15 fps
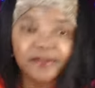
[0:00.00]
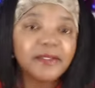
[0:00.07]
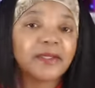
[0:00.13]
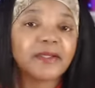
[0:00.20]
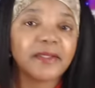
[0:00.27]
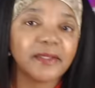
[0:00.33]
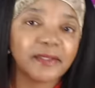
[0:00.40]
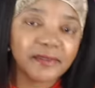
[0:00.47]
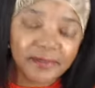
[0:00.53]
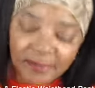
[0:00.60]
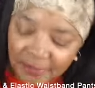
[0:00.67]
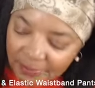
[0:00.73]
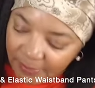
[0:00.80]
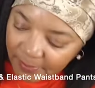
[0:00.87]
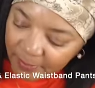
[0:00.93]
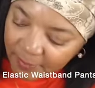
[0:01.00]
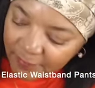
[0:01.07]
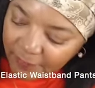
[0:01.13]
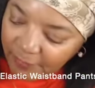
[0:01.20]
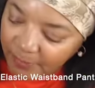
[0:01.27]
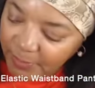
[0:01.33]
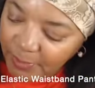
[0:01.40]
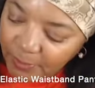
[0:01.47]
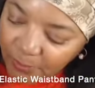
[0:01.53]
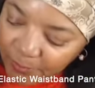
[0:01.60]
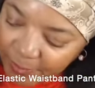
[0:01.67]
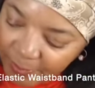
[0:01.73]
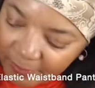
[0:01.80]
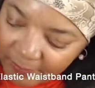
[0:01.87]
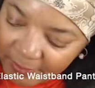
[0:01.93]
again, just something for me to
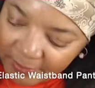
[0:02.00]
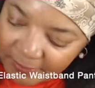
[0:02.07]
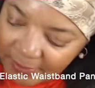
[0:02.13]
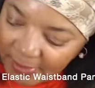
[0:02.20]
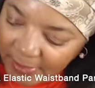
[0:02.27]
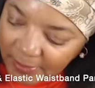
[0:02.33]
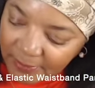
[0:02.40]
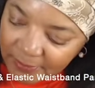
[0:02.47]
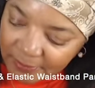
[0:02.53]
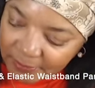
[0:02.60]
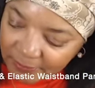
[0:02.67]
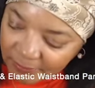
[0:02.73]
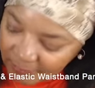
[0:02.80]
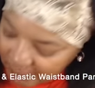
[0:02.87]
wear around the house.